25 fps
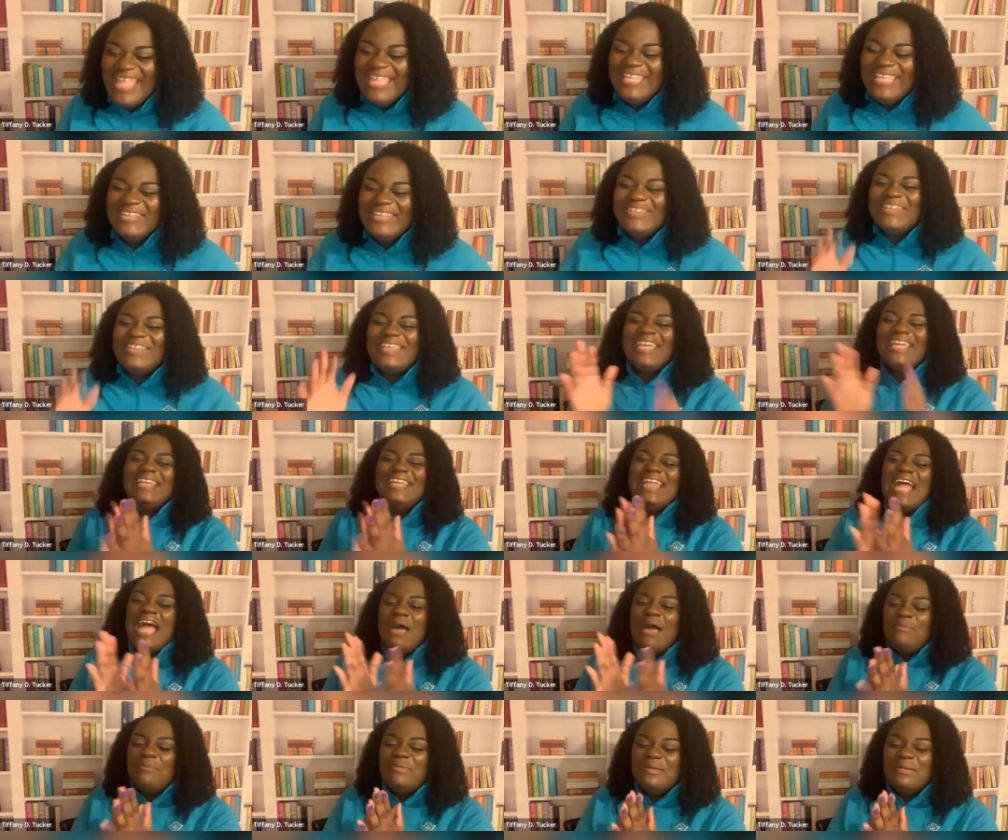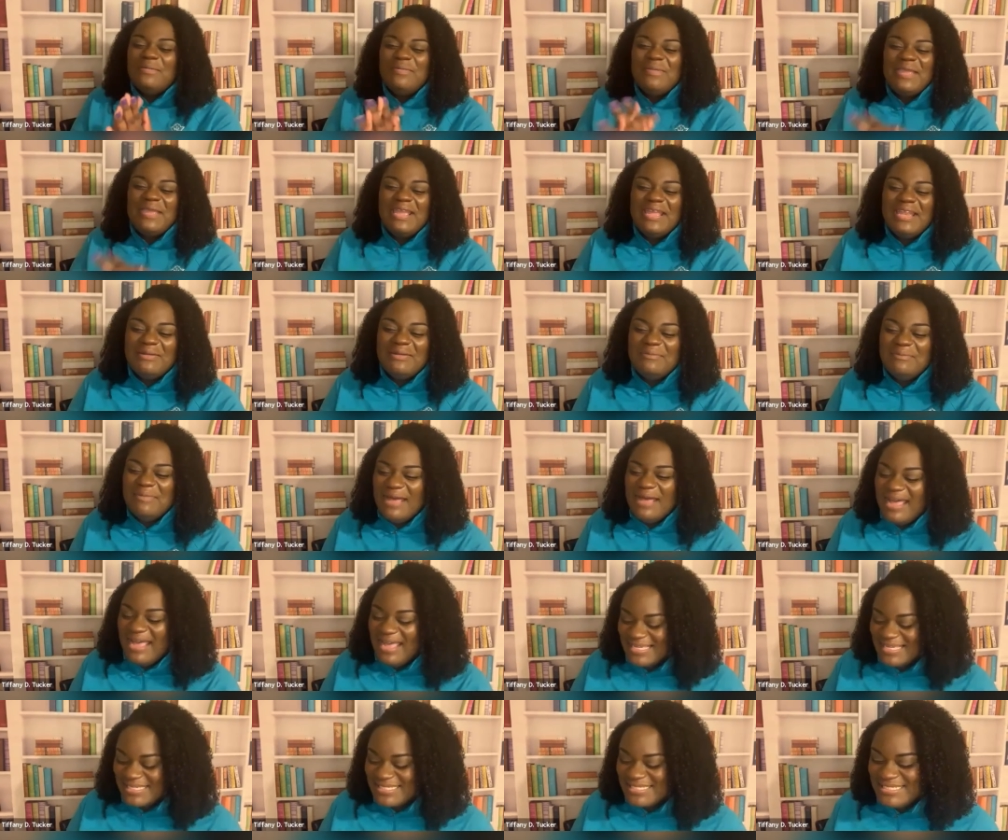You cannot put me in a
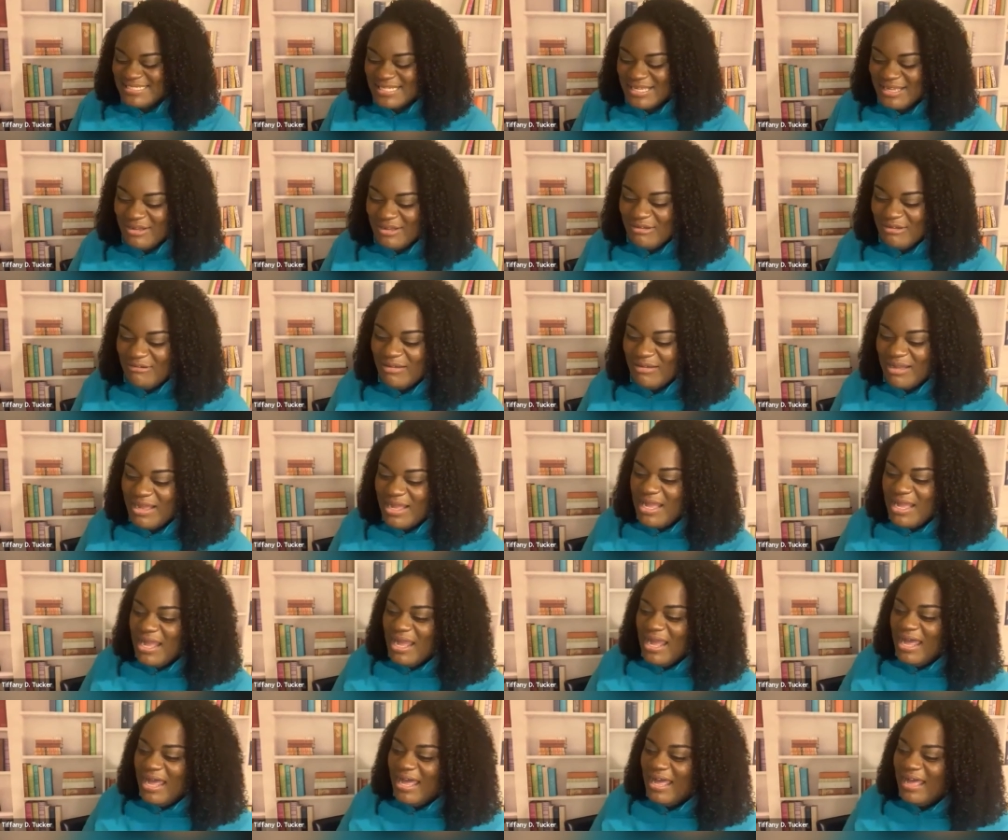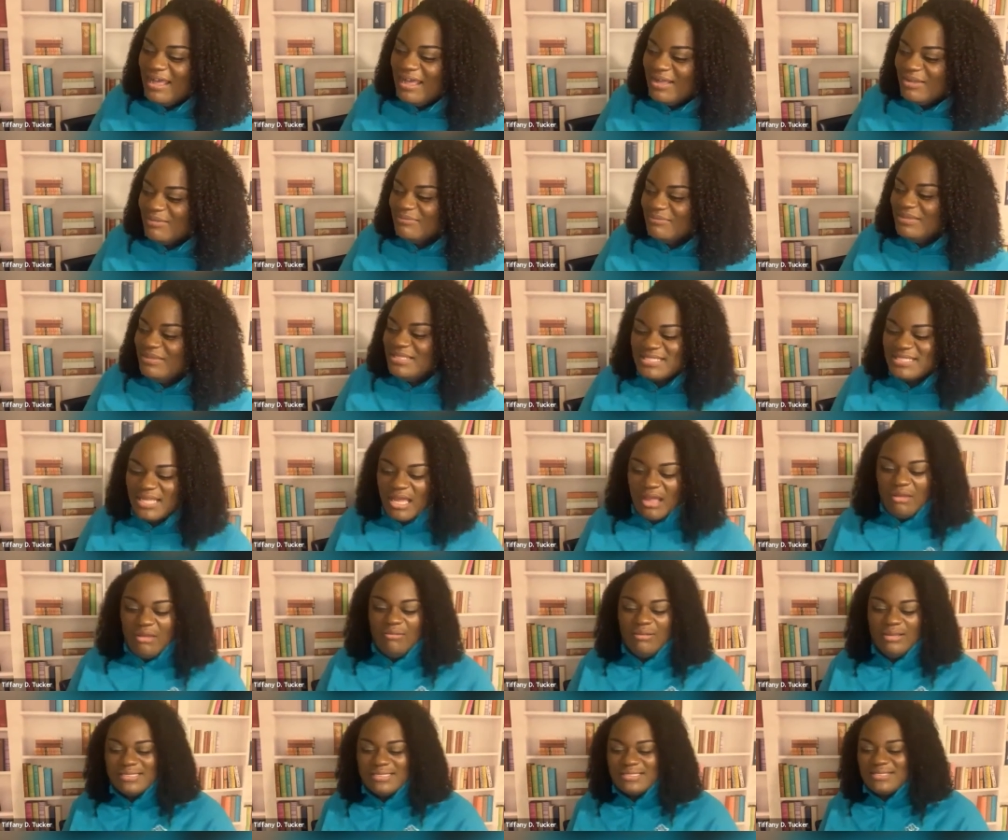box. So it's
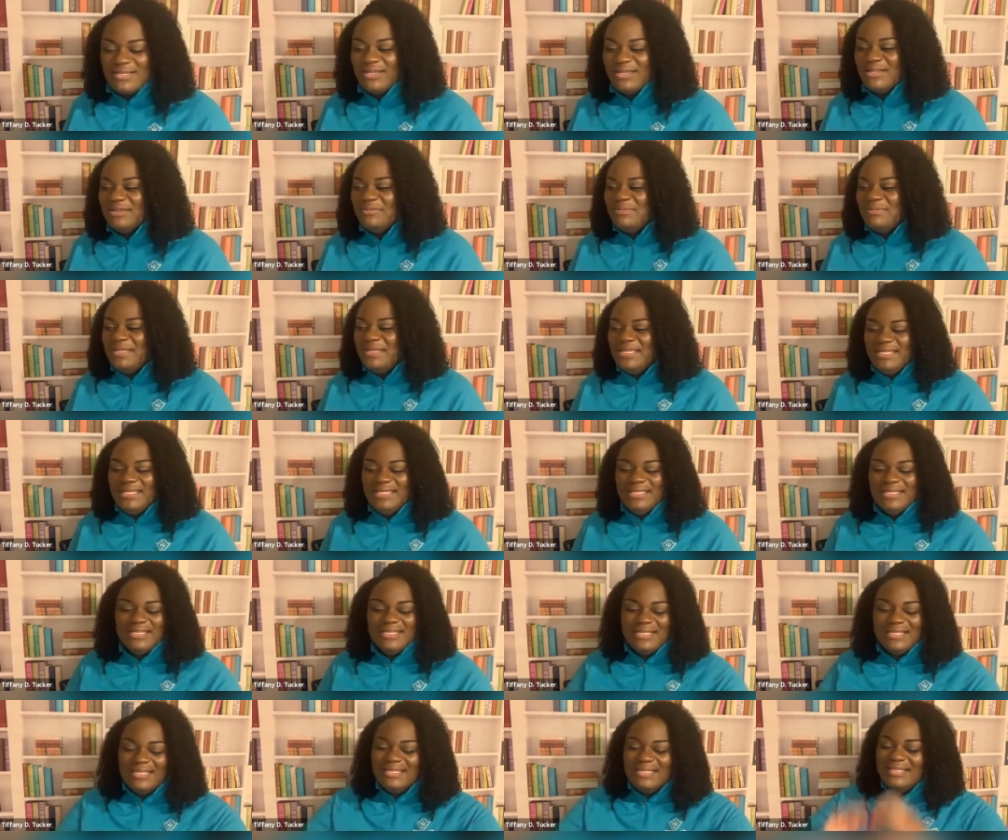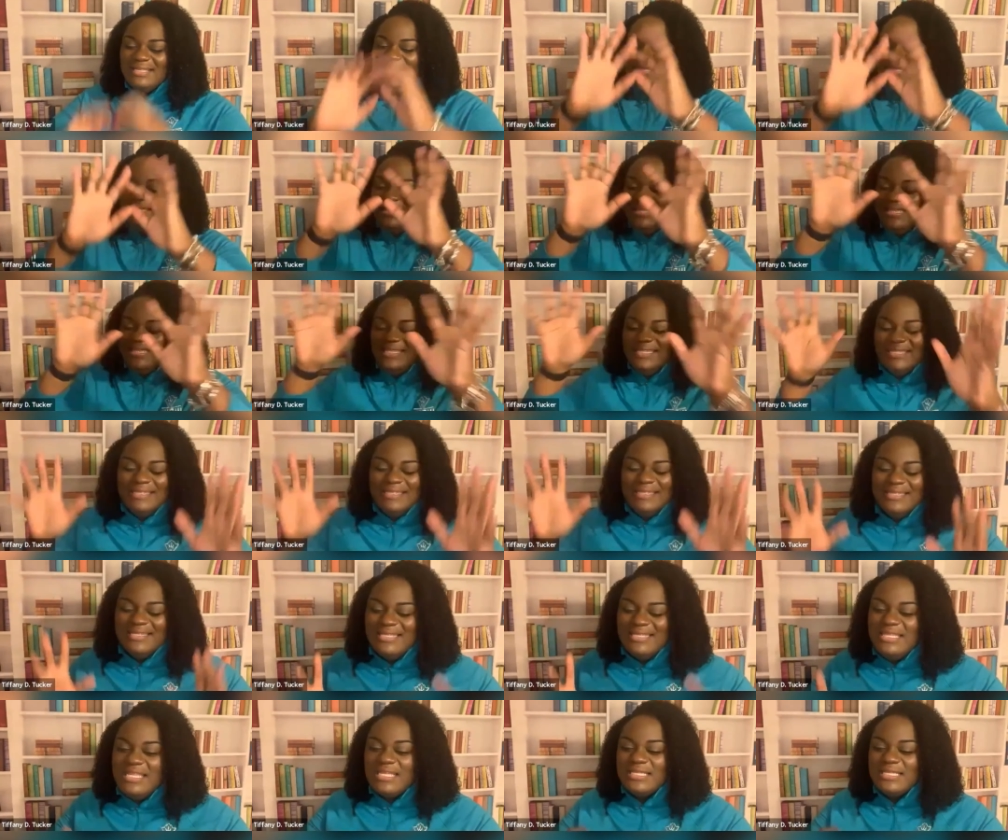always going to be
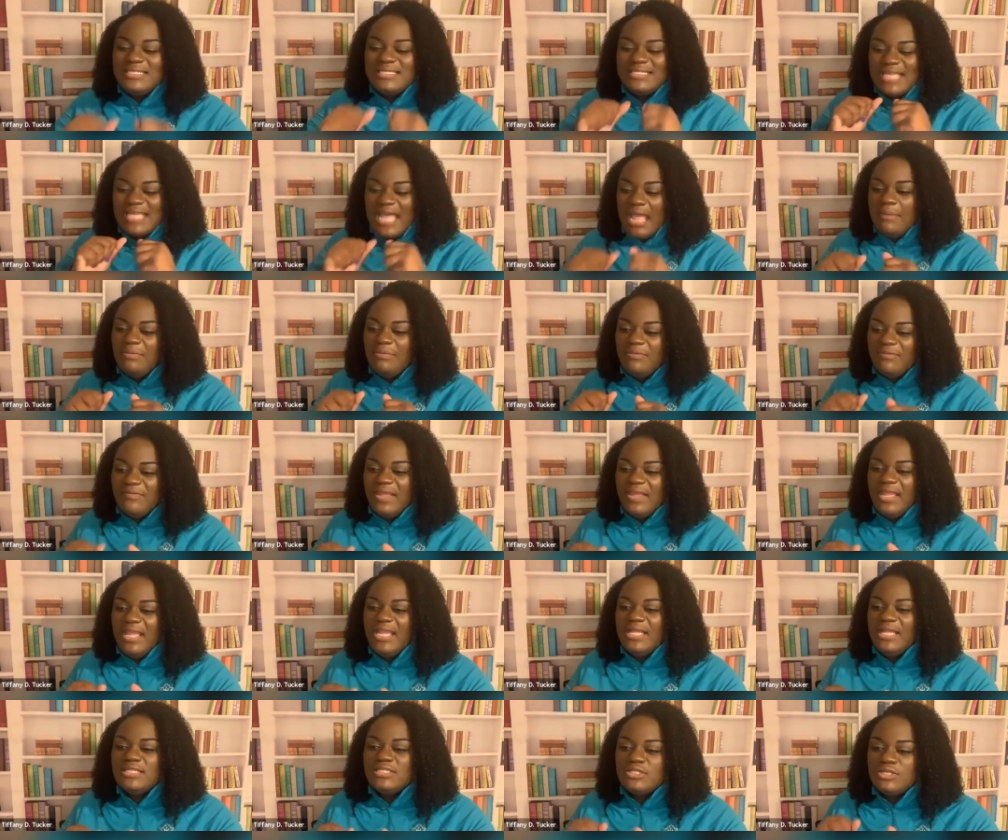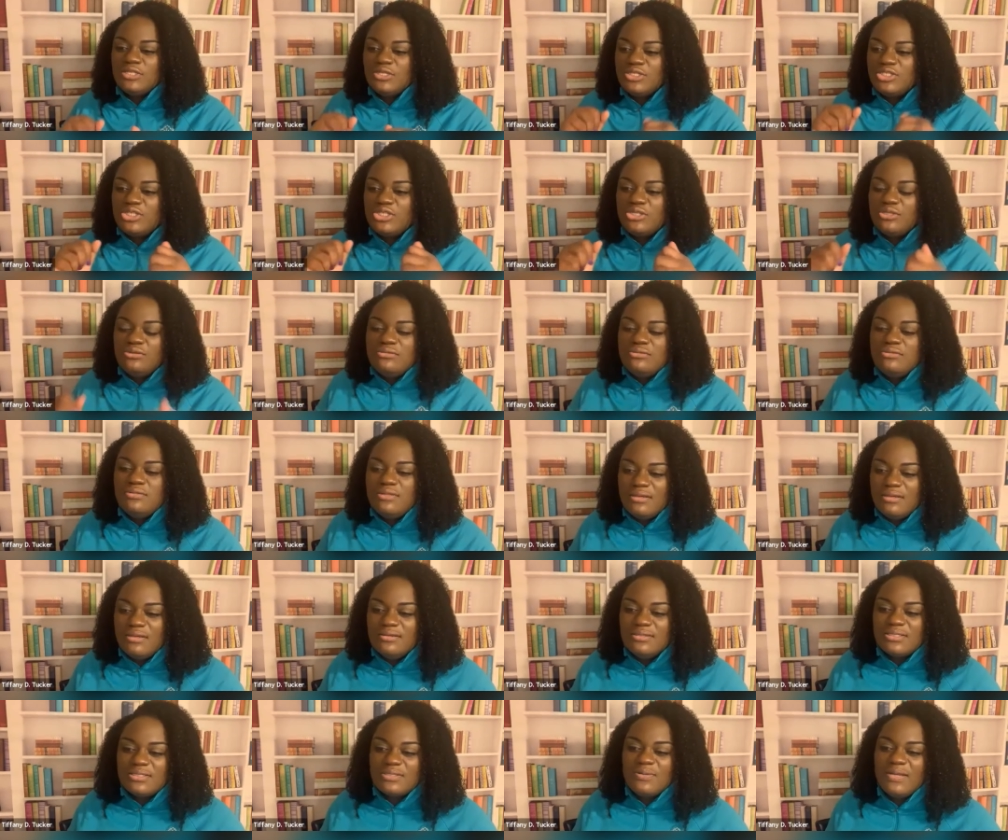this type of answer to
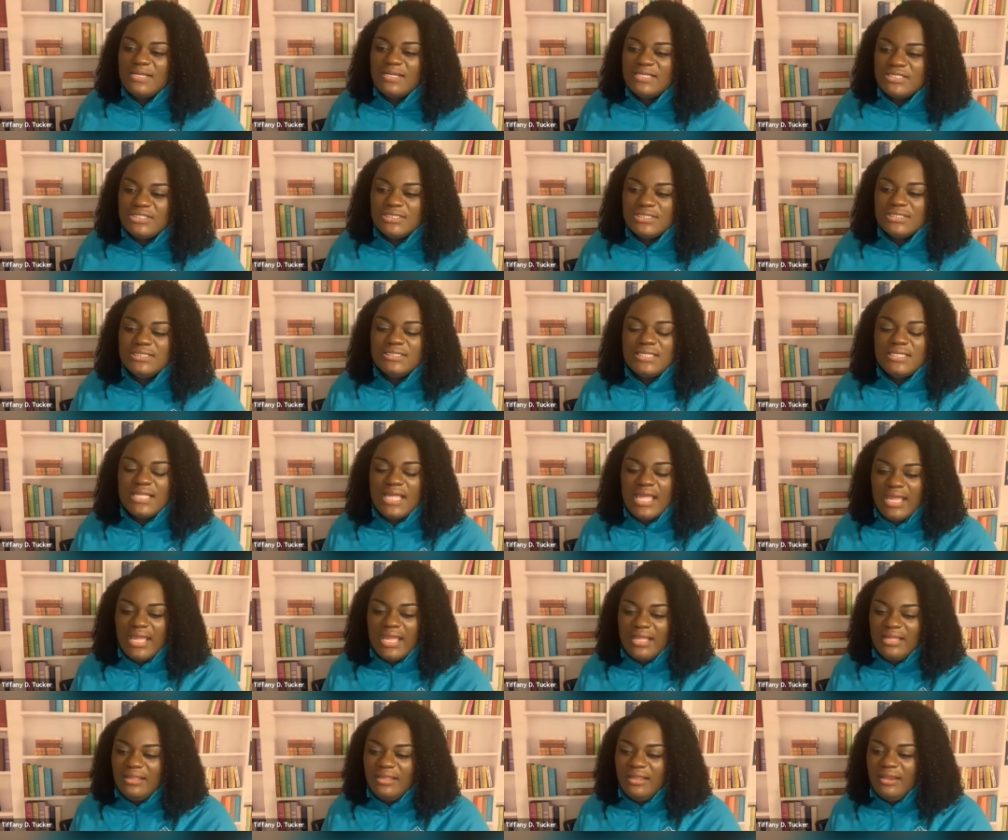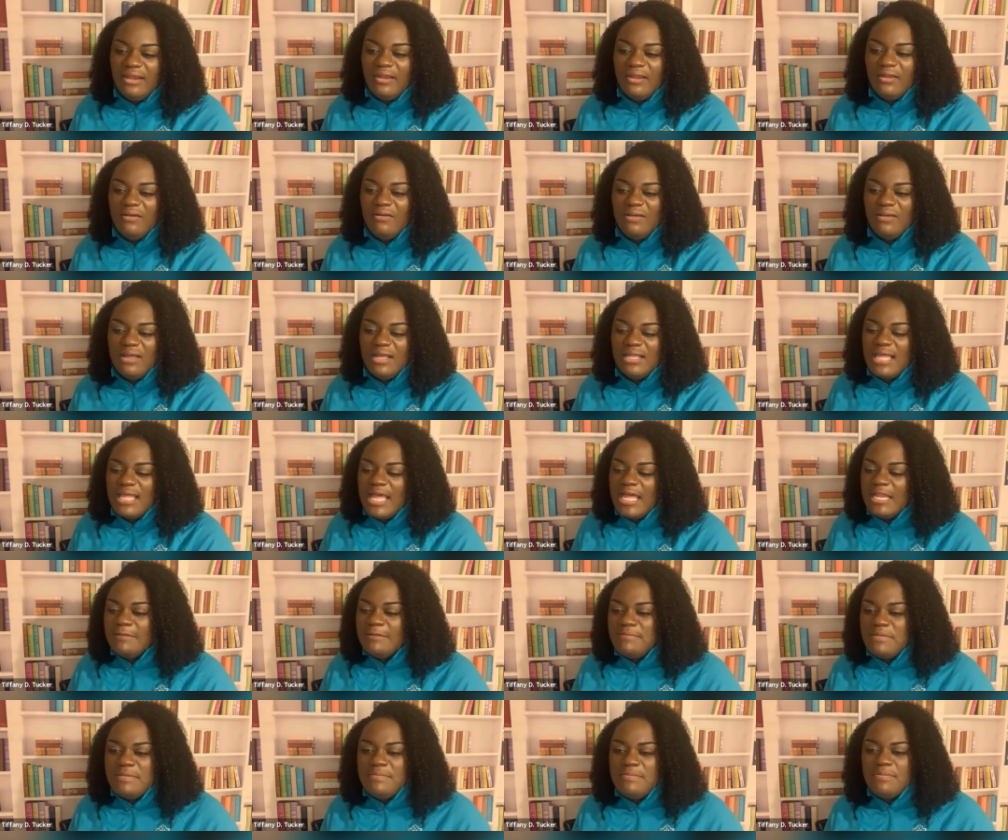those questions that, you know, a
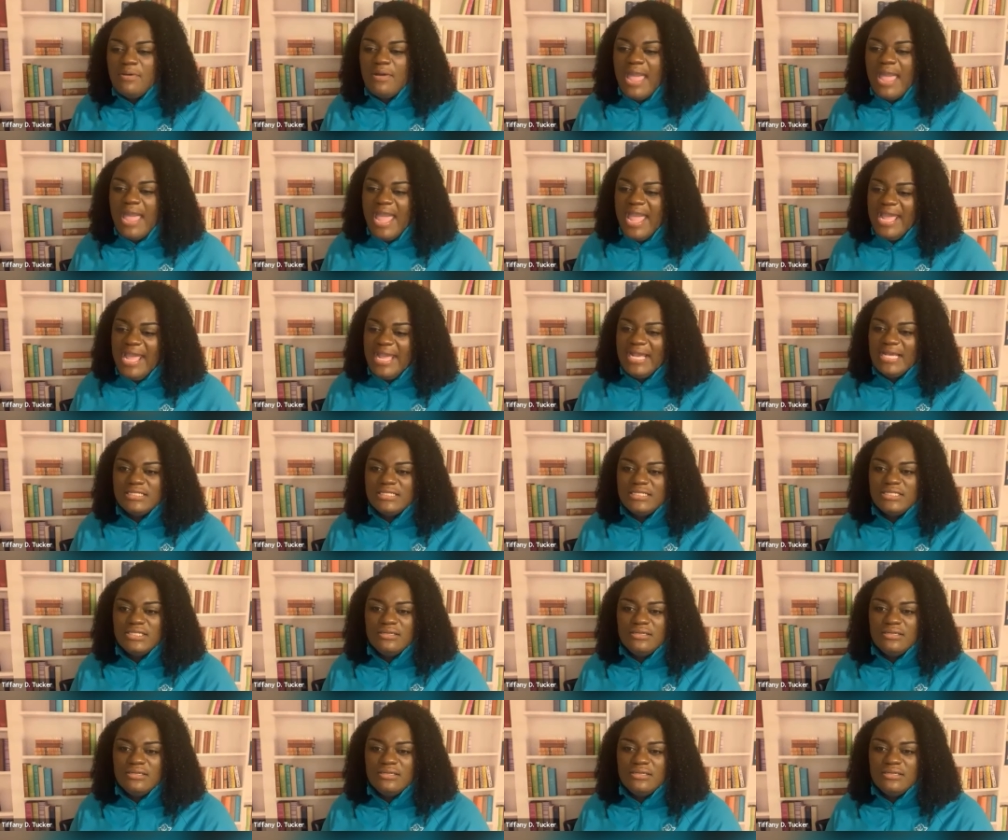lot of people ask.